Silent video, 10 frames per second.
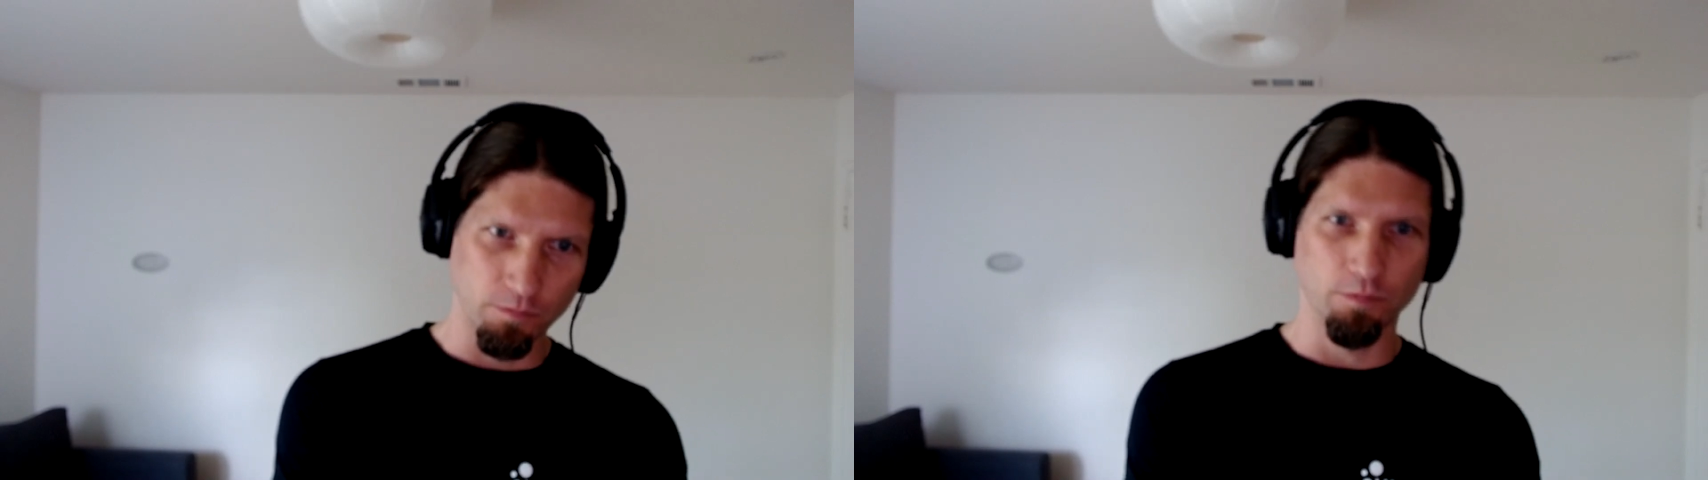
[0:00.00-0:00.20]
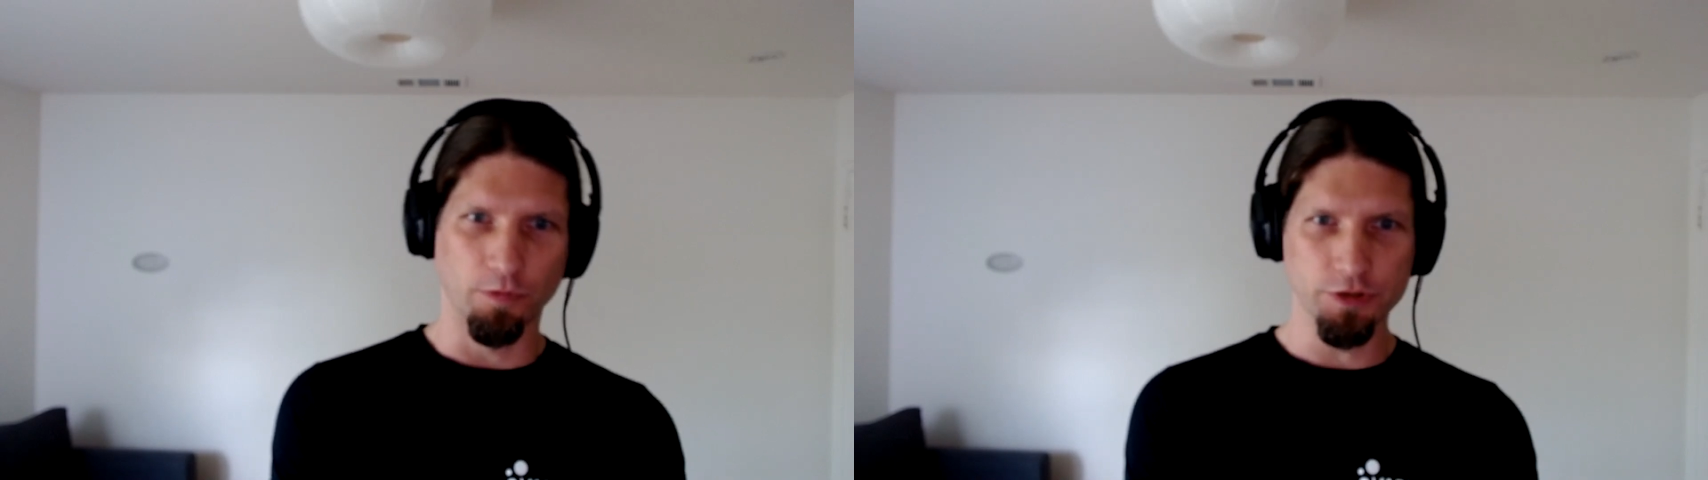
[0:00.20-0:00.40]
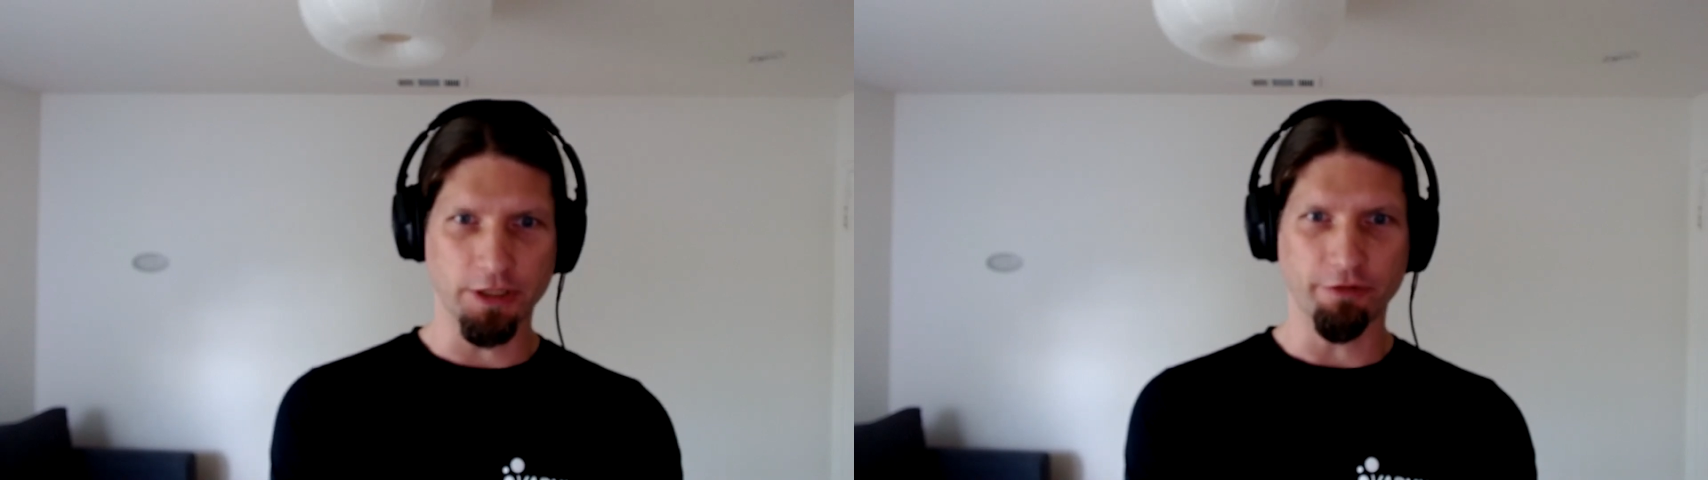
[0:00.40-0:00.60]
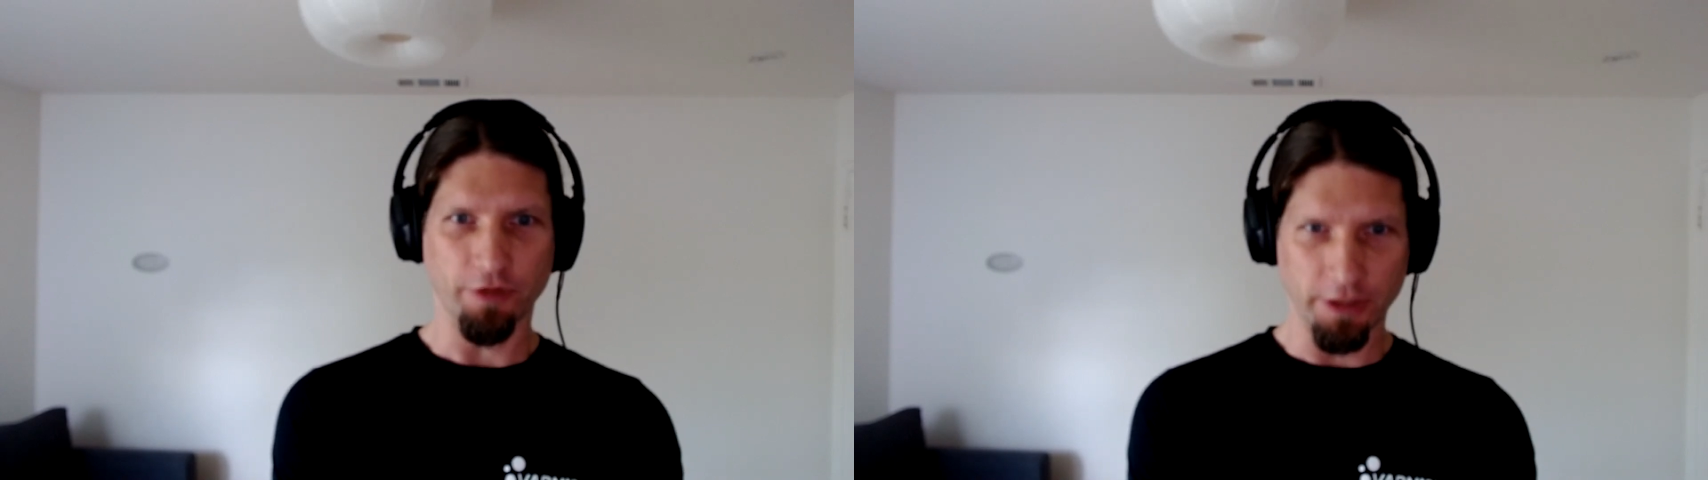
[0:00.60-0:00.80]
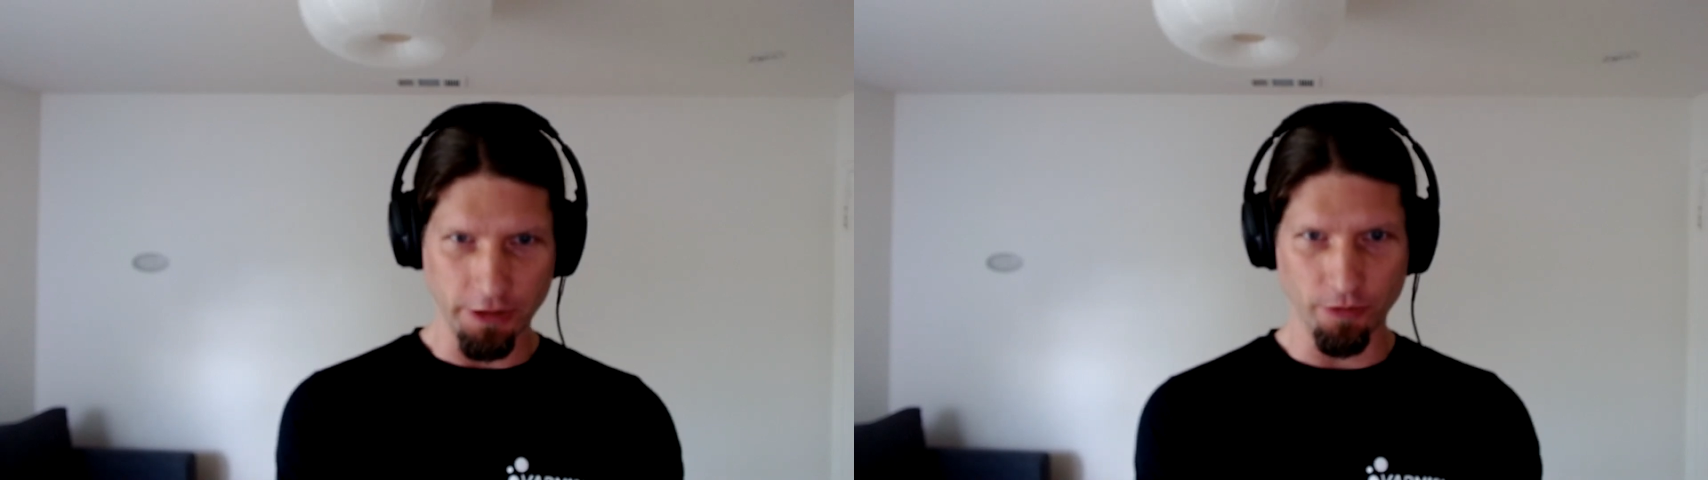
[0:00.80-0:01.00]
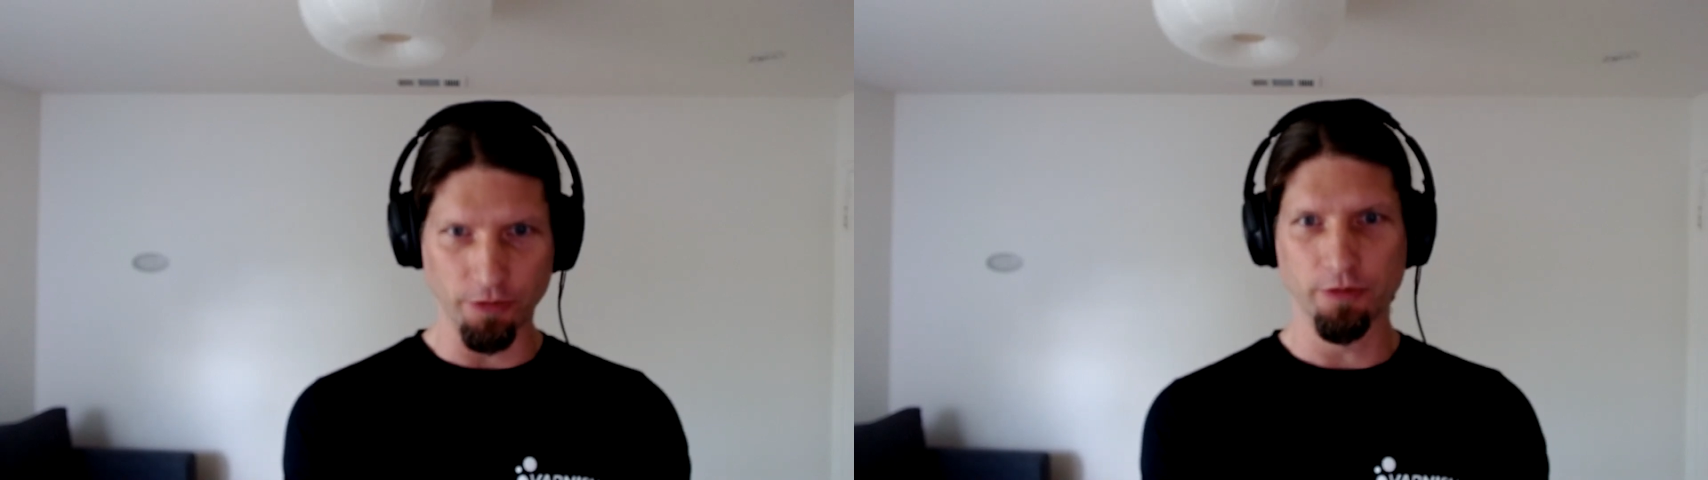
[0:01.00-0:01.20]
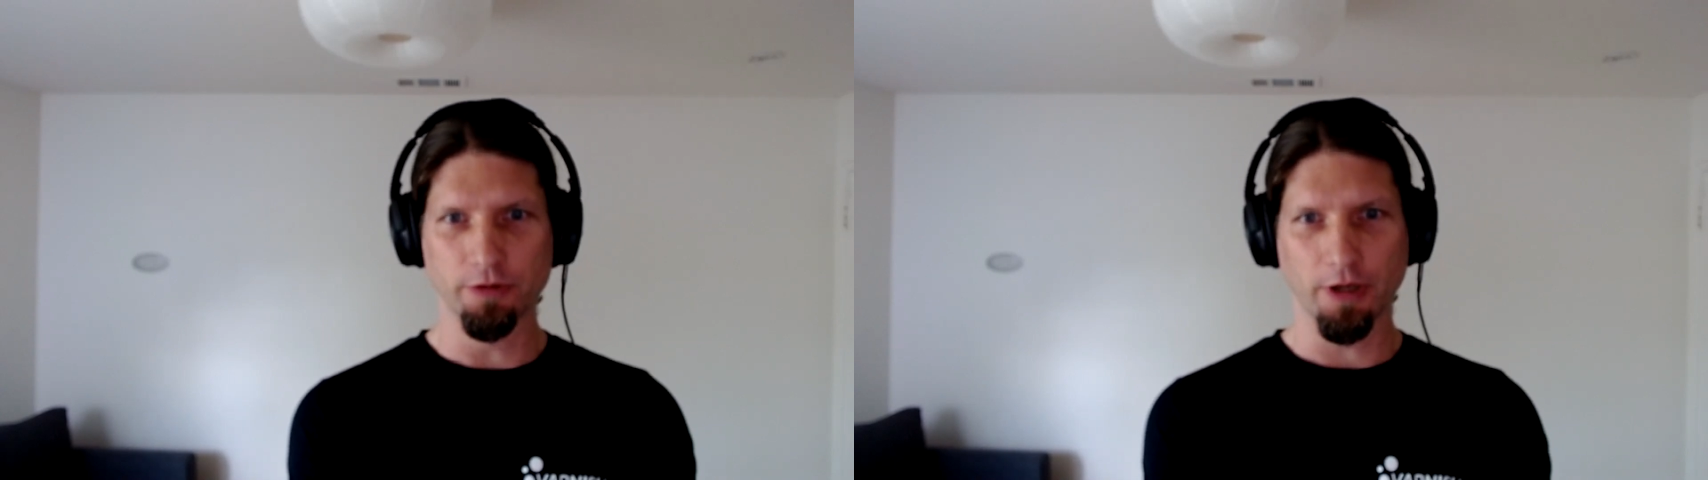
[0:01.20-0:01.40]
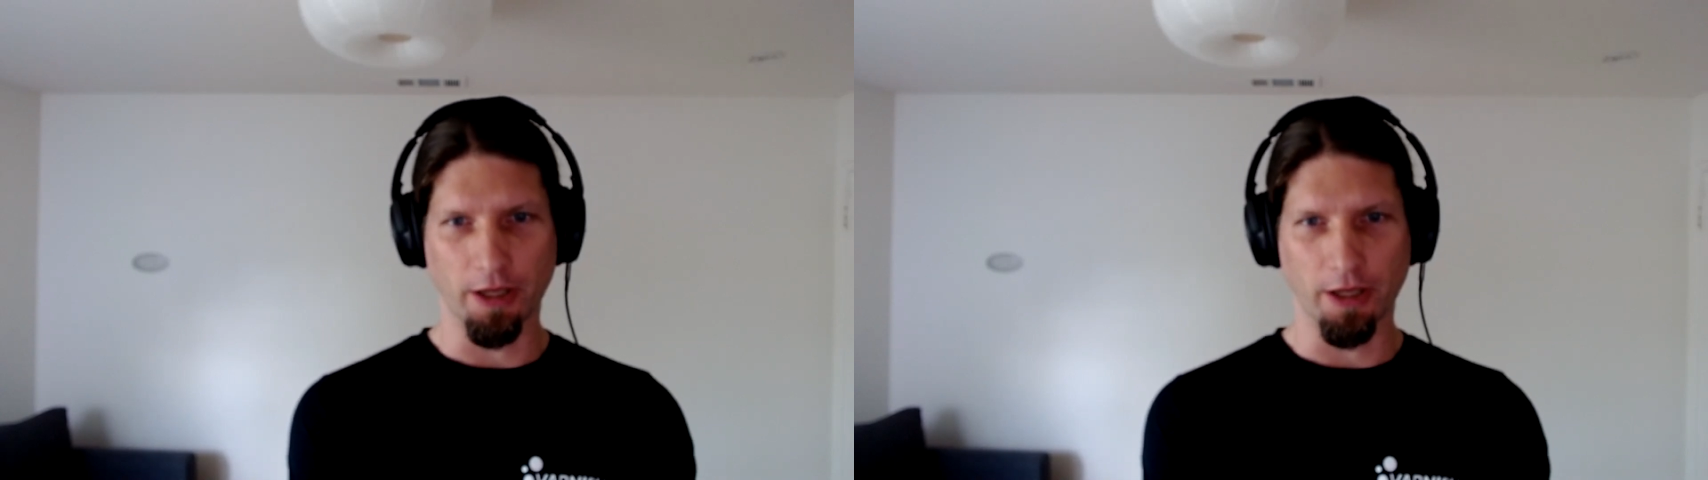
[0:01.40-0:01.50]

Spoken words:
mostly video,